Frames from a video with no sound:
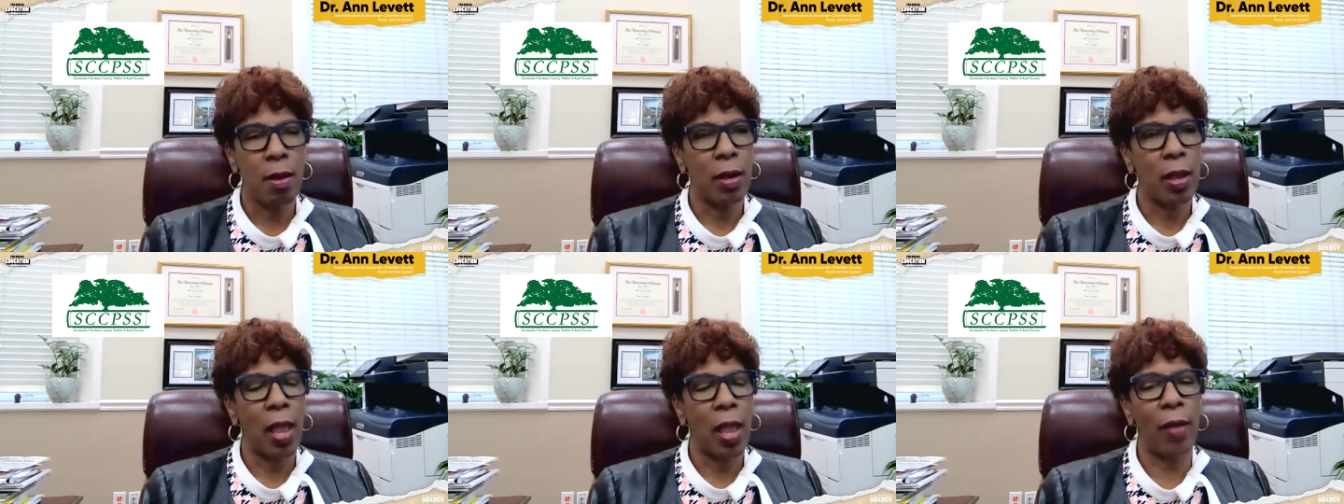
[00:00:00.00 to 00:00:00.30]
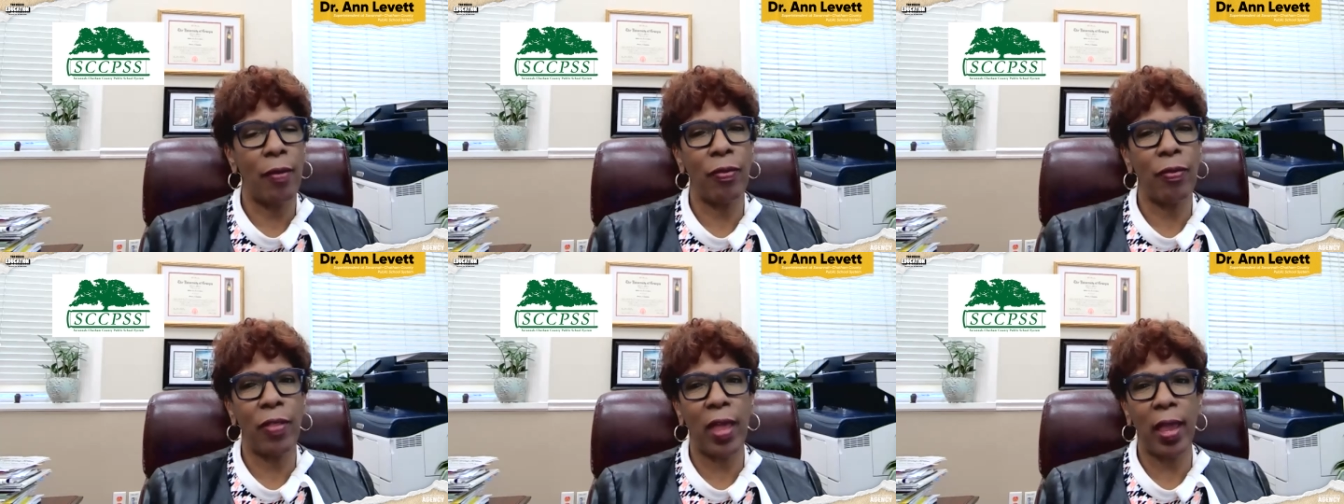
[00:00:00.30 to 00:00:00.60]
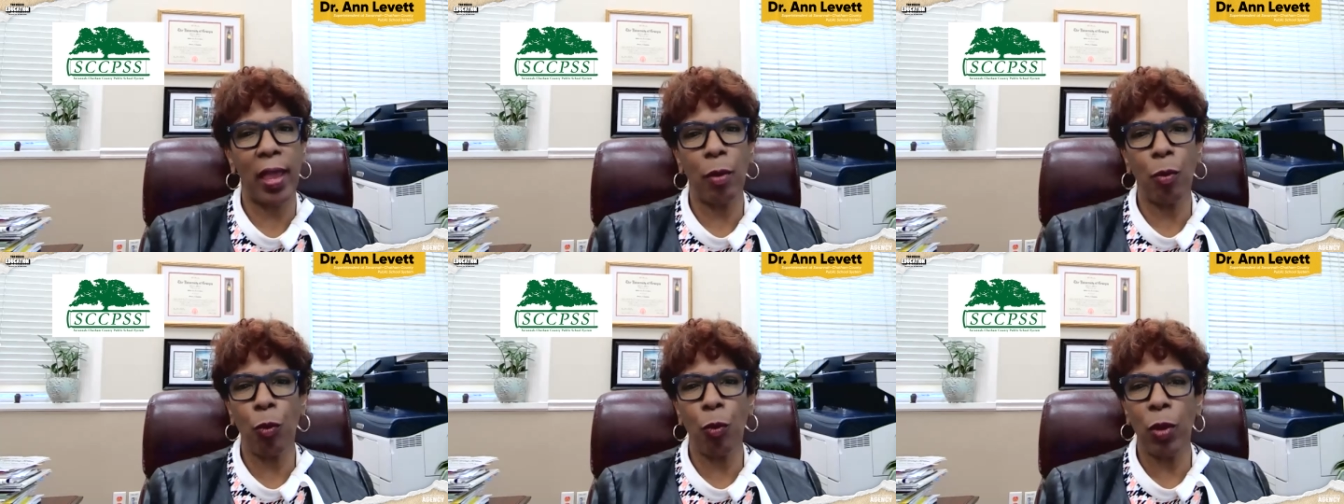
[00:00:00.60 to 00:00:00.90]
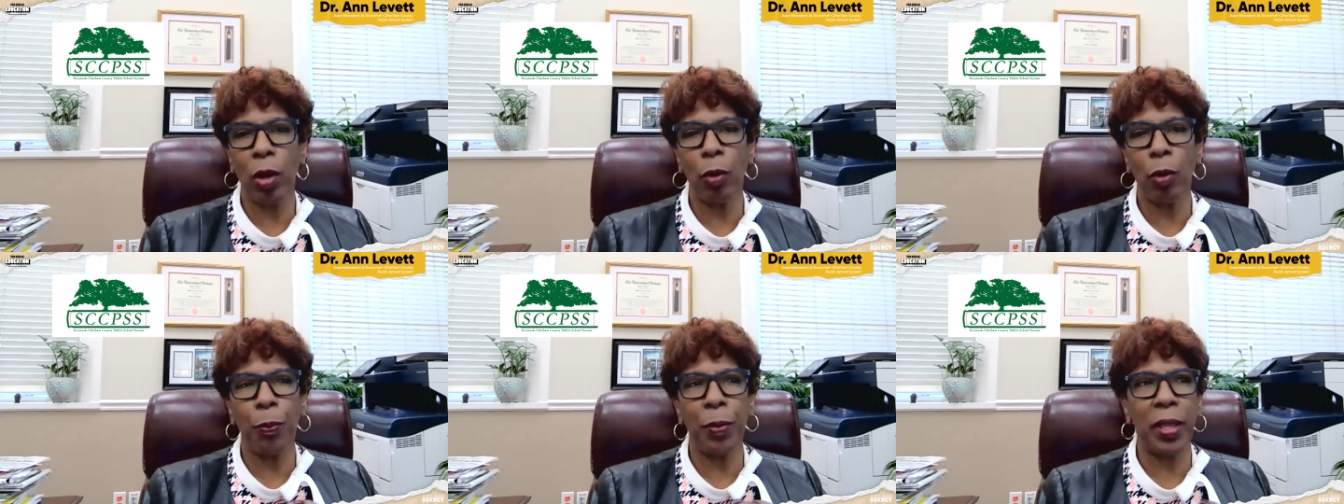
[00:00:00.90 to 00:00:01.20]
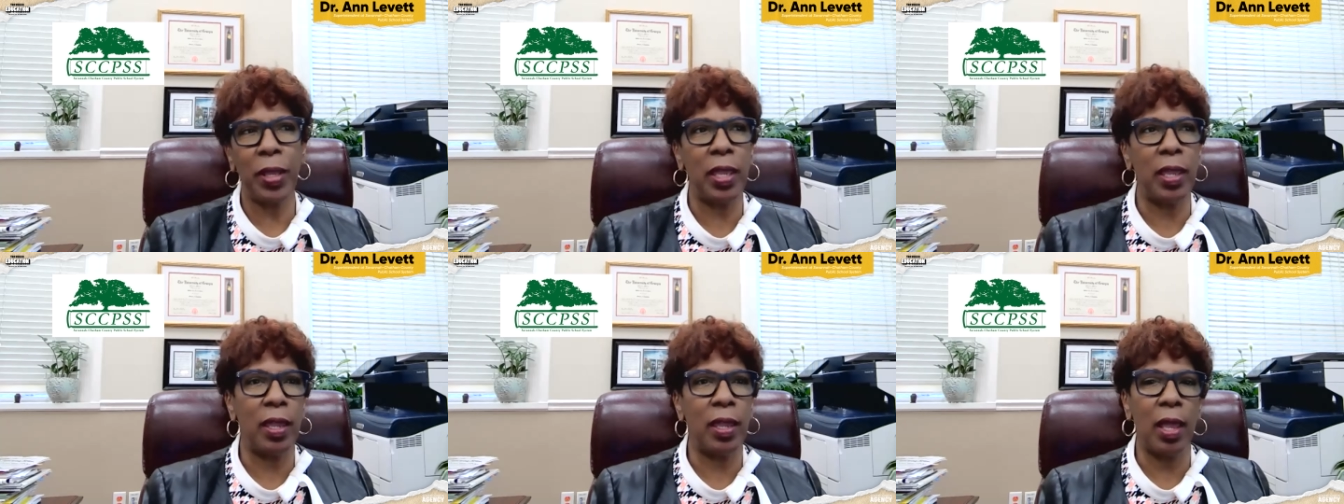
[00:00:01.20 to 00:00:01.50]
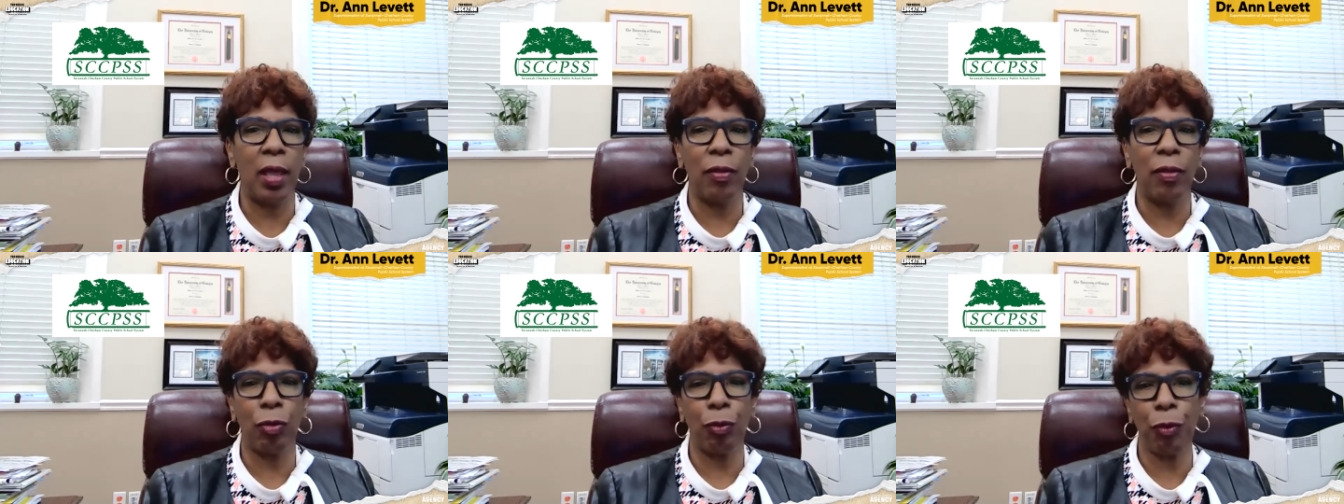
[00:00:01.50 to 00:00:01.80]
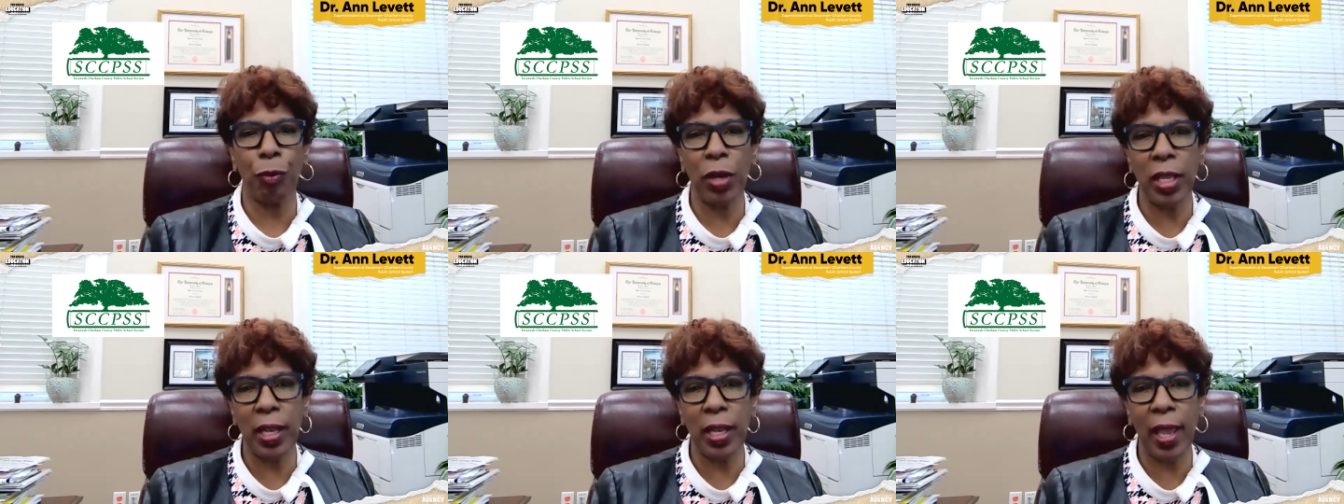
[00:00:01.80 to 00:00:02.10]
and they will be in
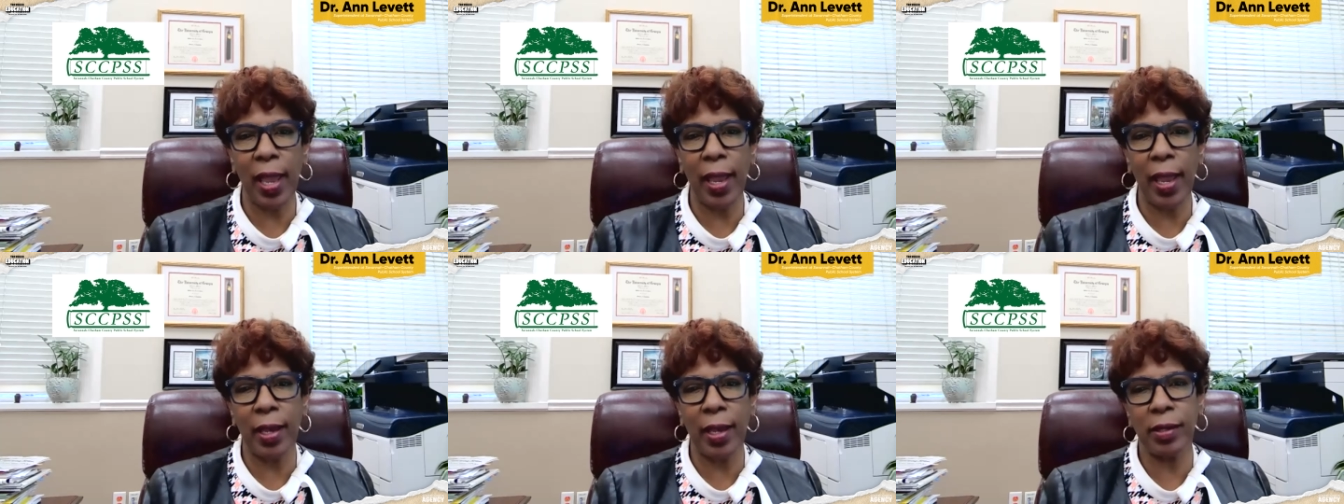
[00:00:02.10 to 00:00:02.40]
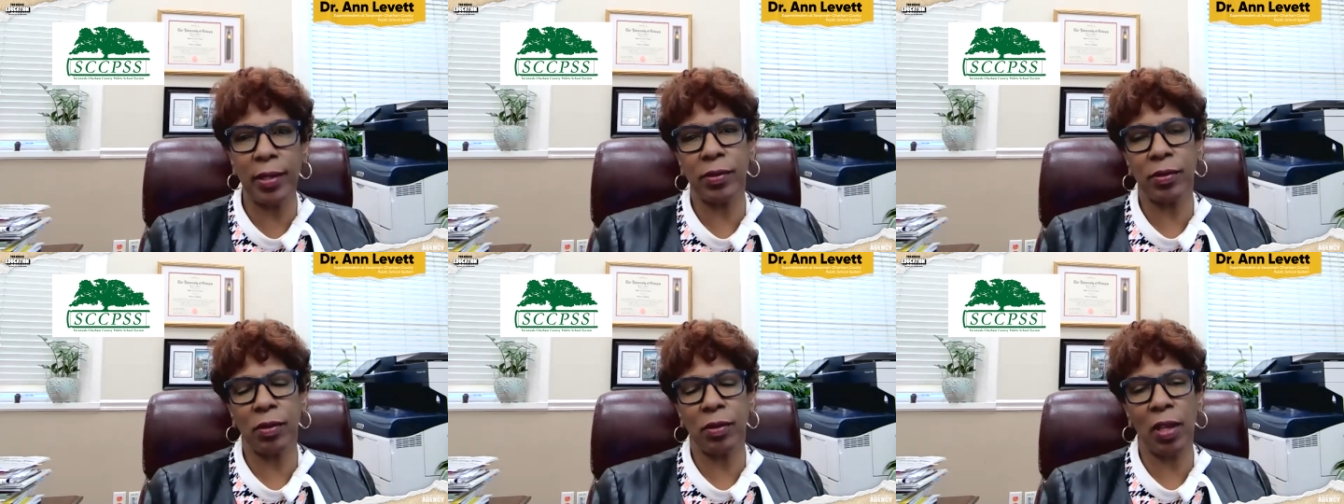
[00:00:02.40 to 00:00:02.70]
three days